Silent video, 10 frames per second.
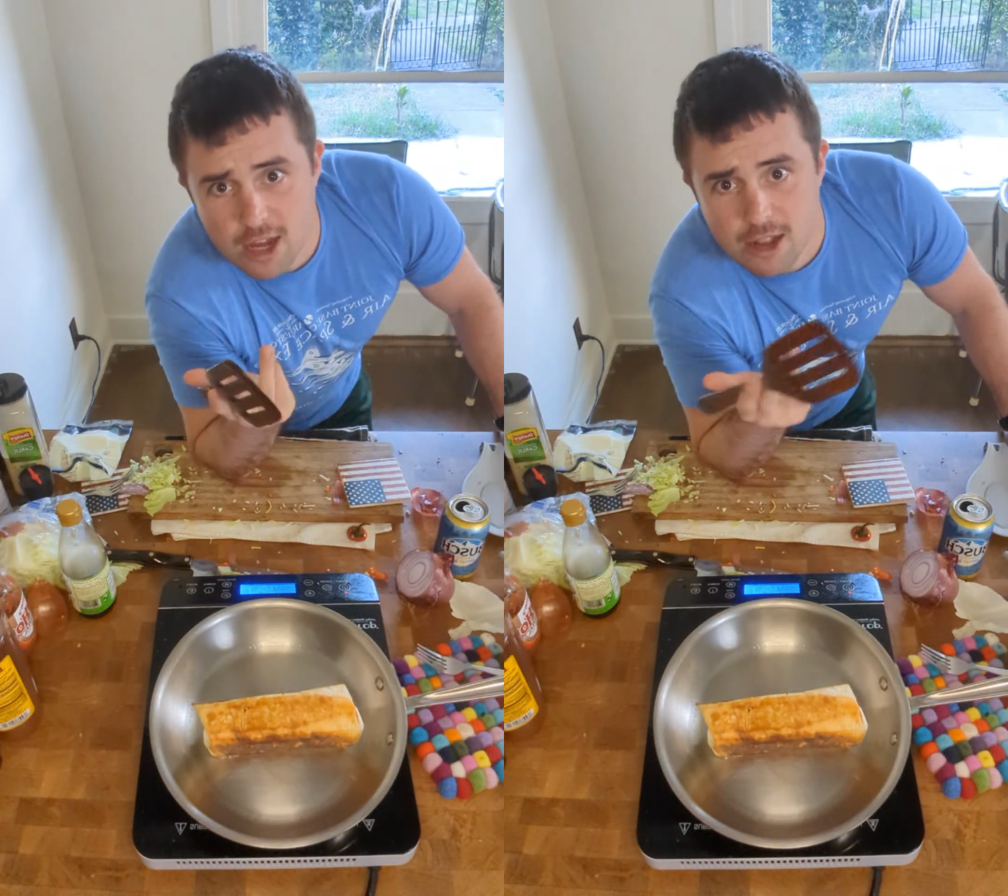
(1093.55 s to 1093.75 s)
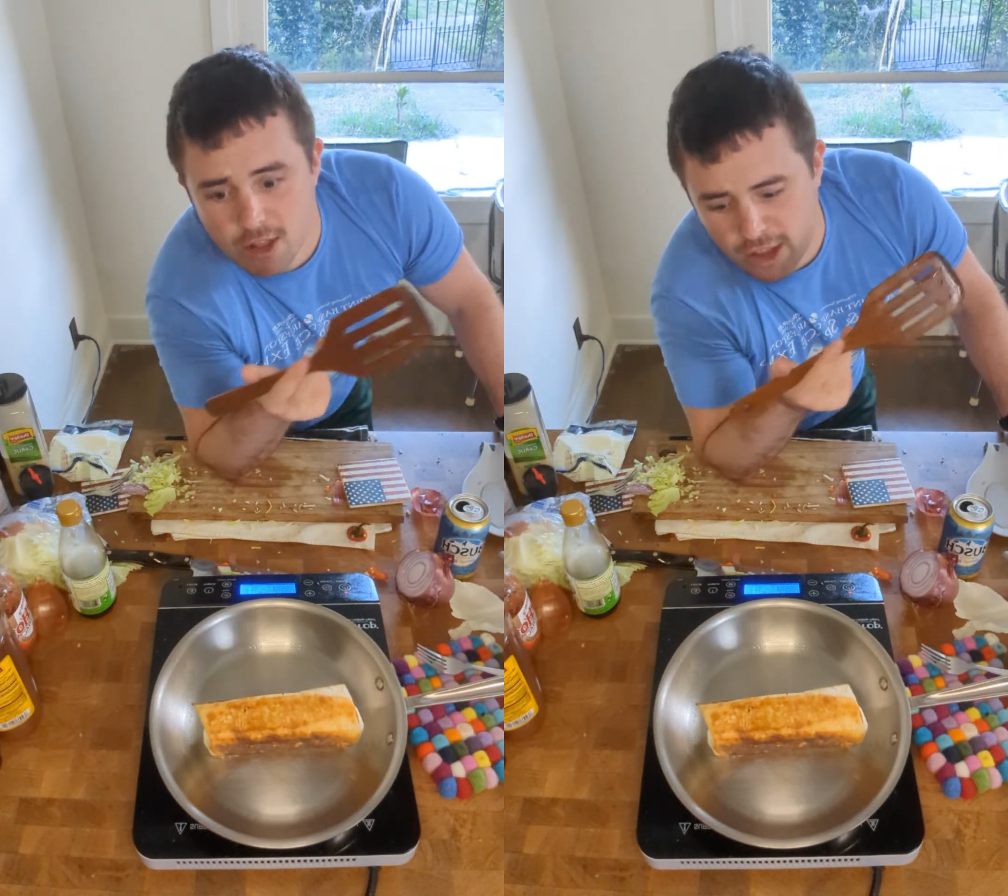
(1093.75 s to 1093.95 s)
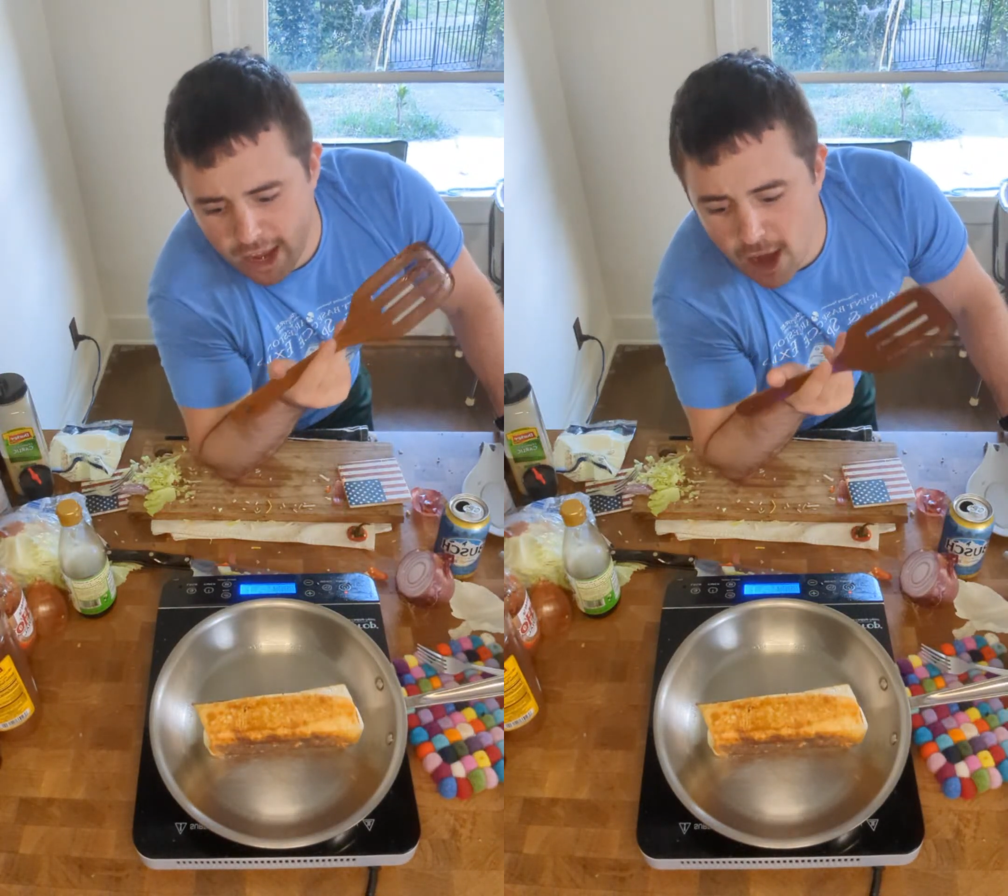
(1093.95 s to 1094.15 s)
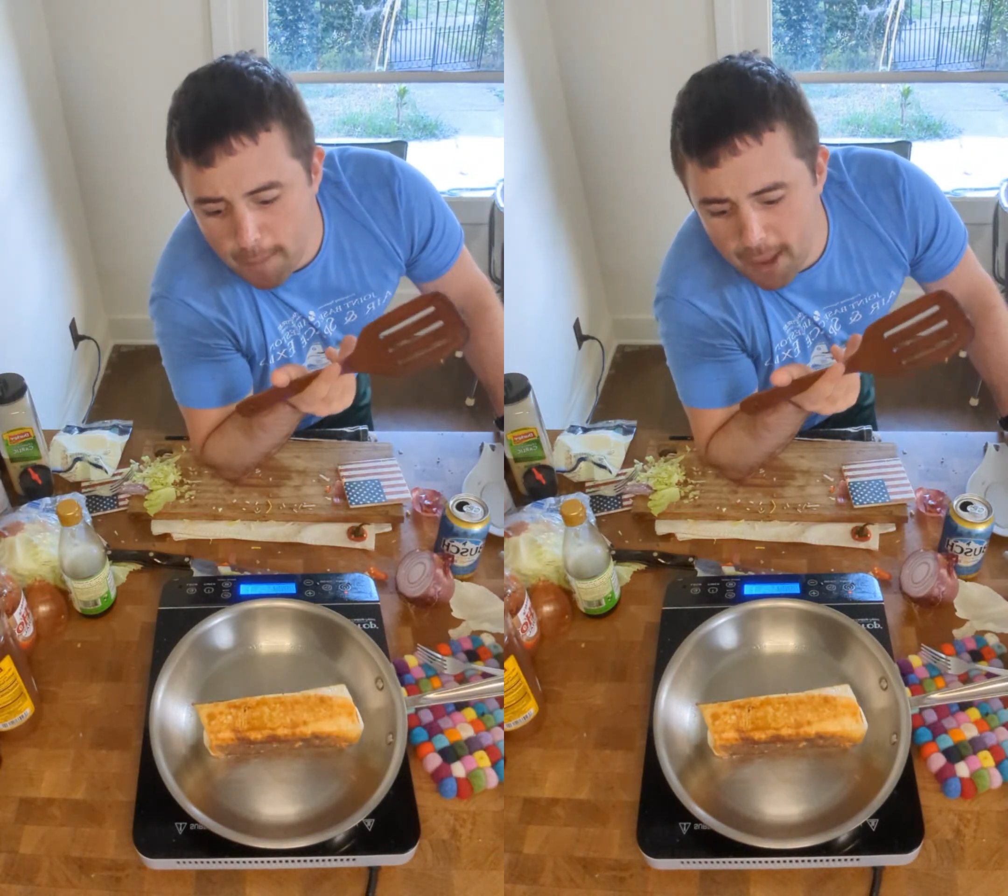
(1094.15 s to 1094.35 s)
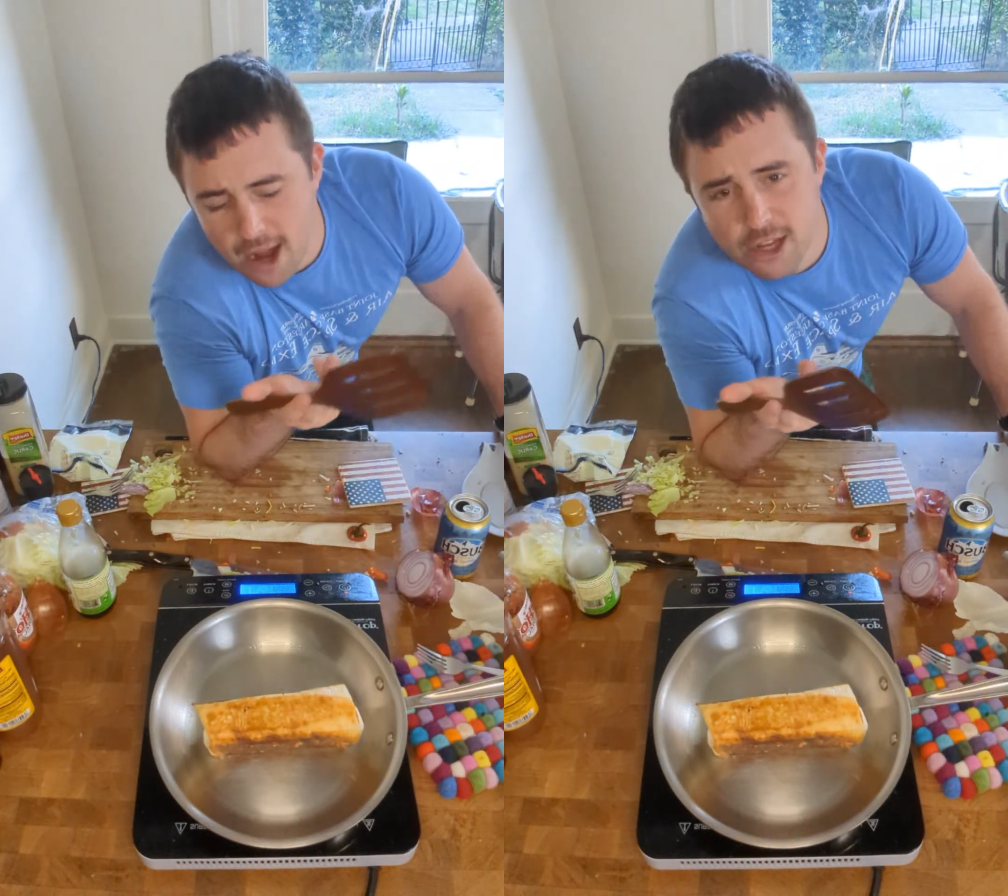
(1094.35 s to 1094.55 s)
they'll gang up
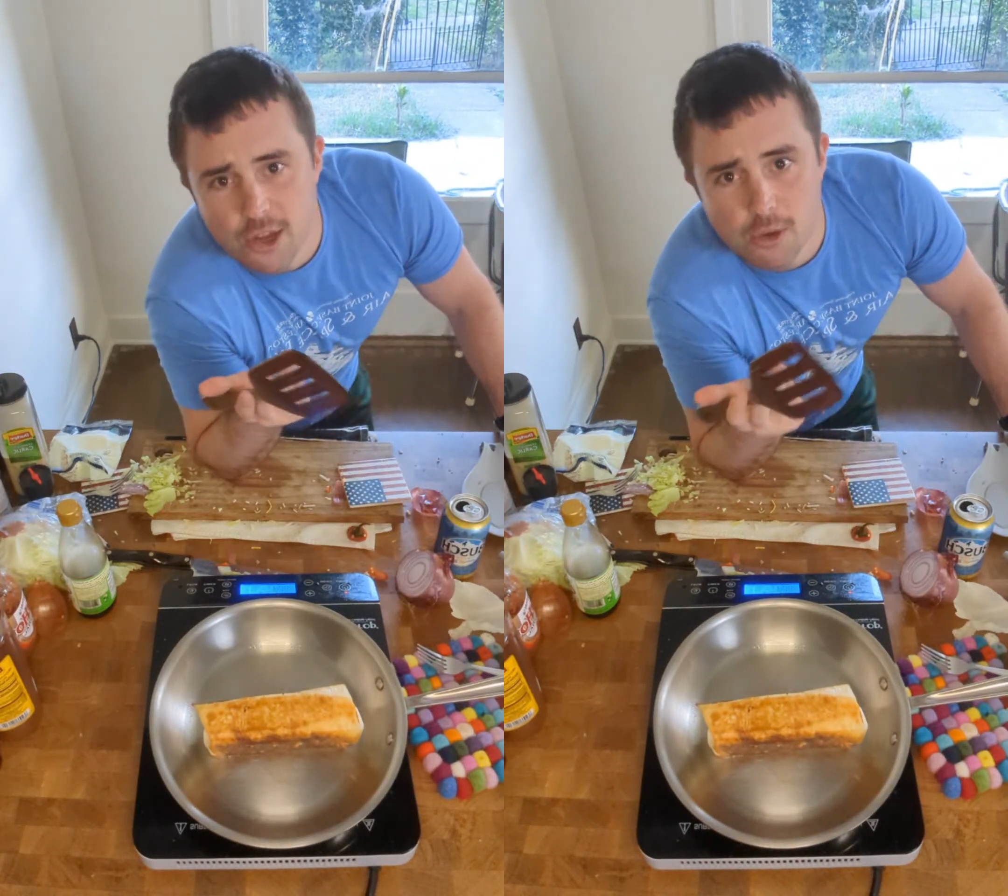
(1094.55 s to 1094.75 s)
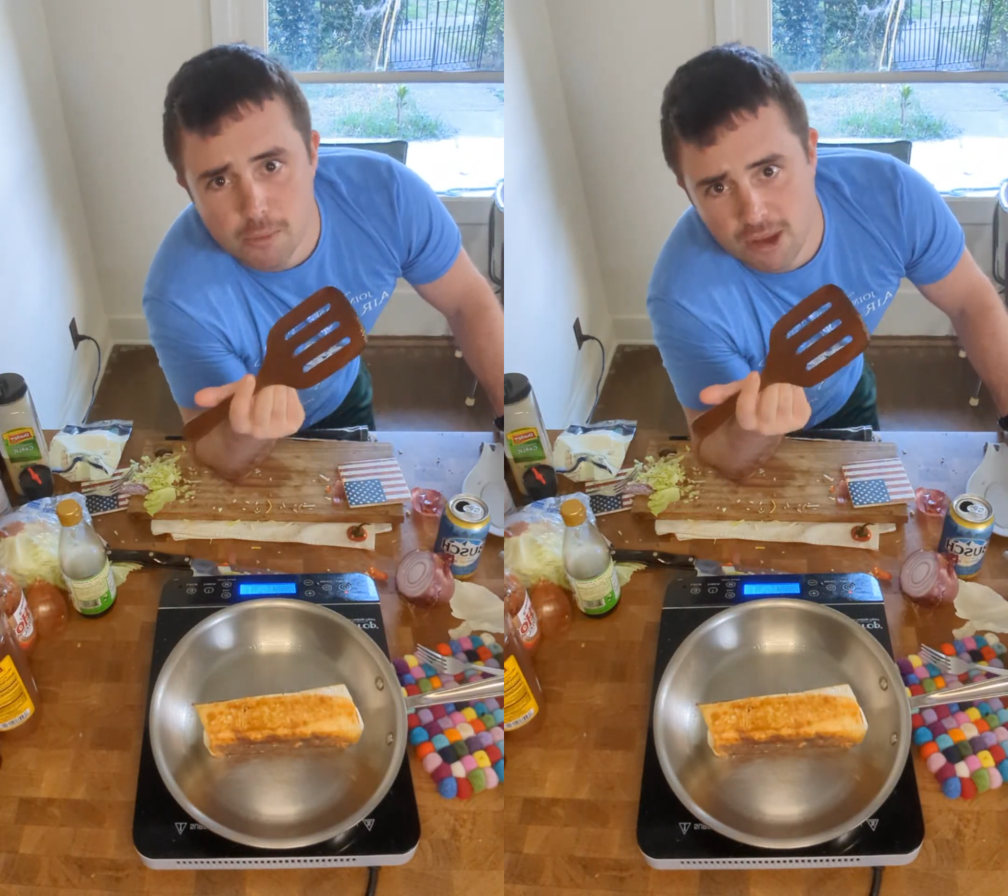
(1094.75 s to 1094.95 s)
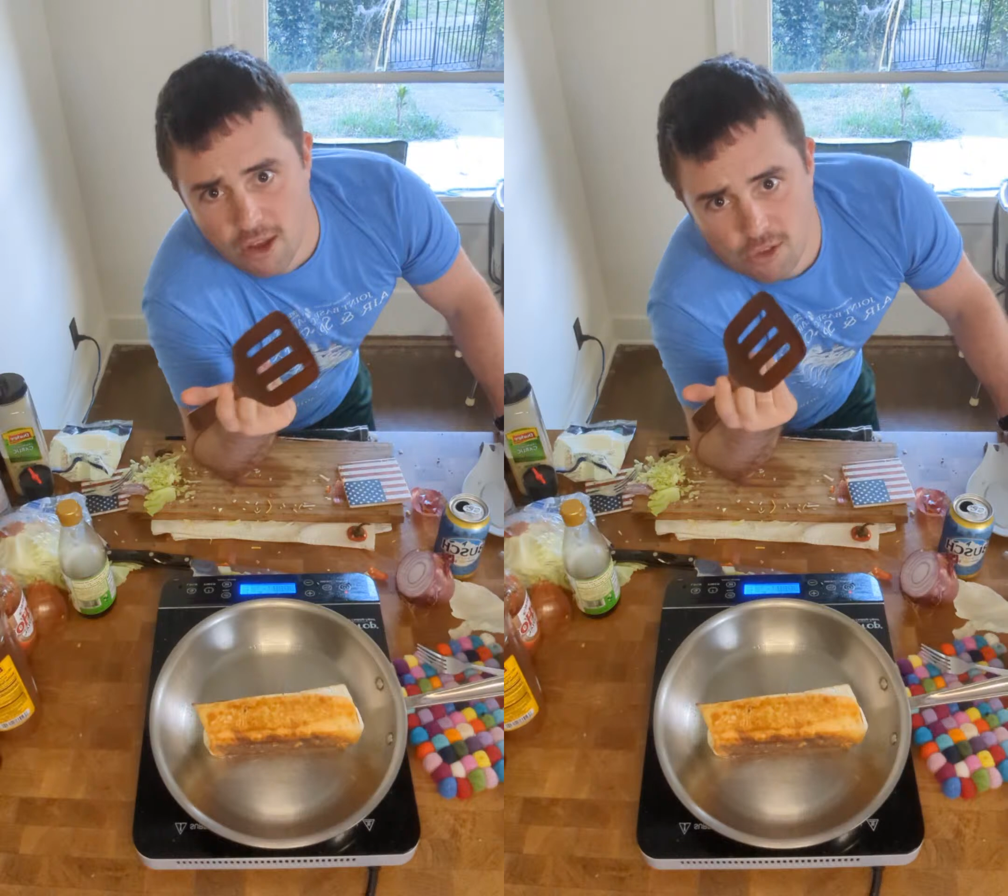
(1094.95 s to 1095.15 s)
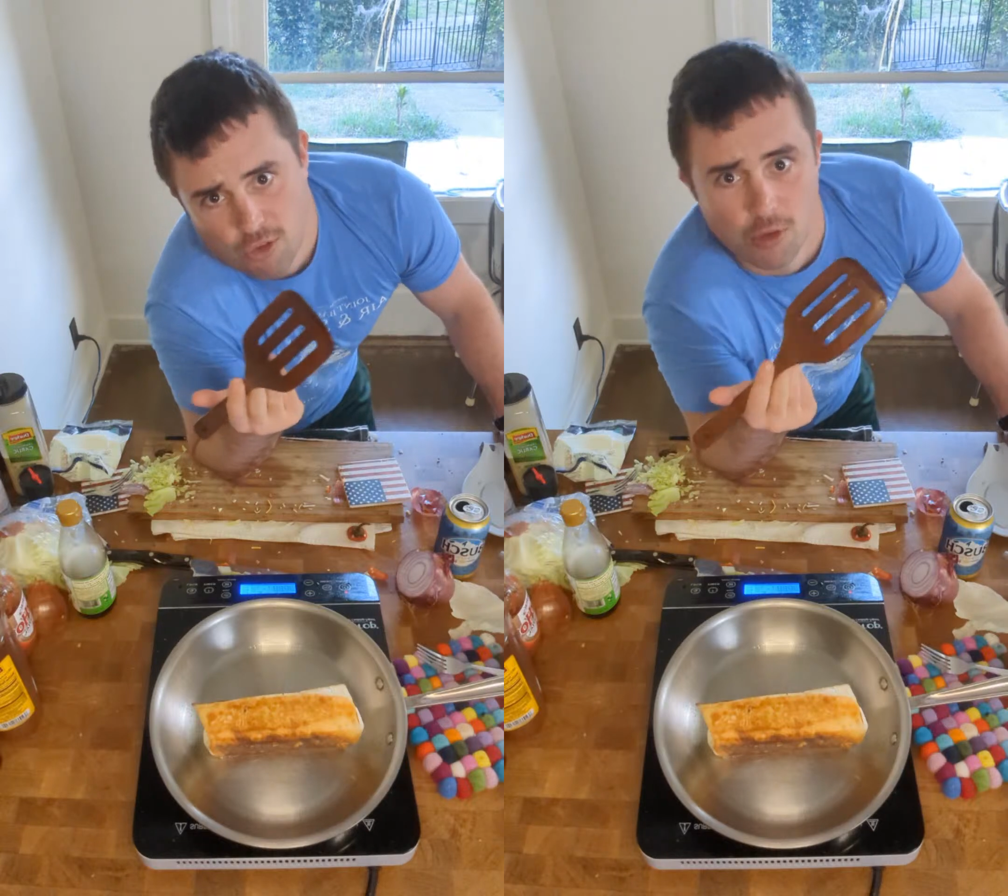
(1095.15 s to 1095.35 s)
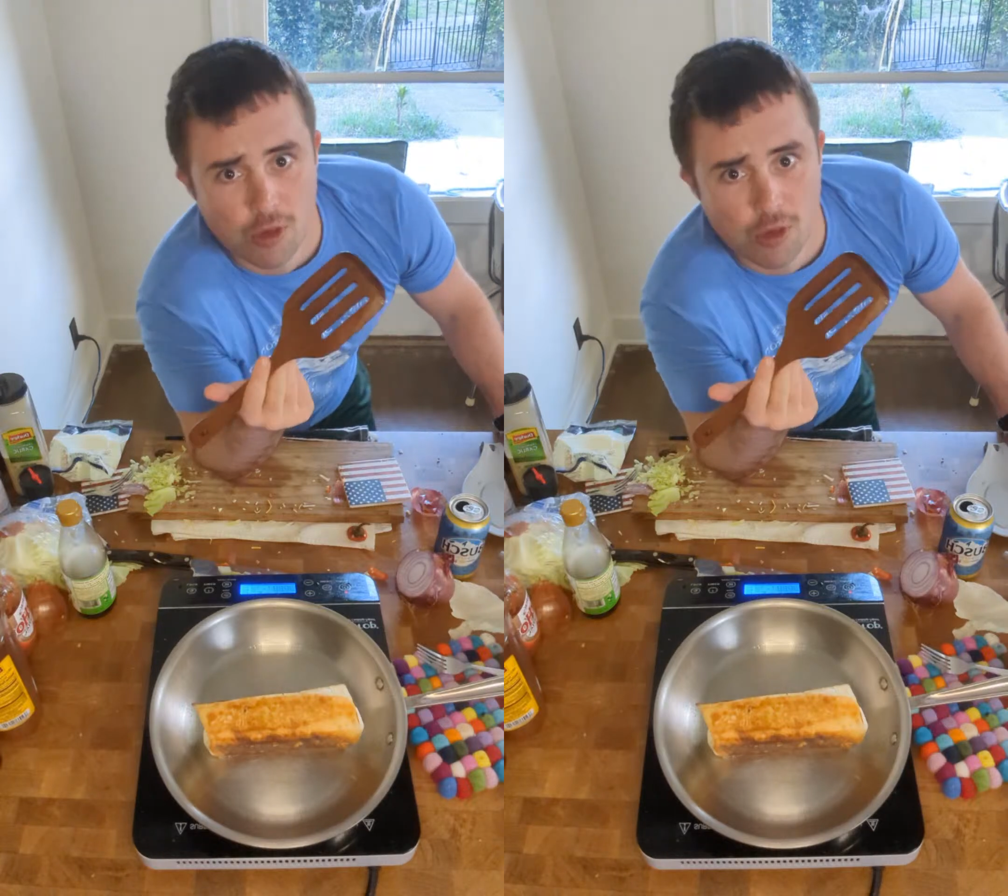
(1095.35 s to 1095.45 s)
on you because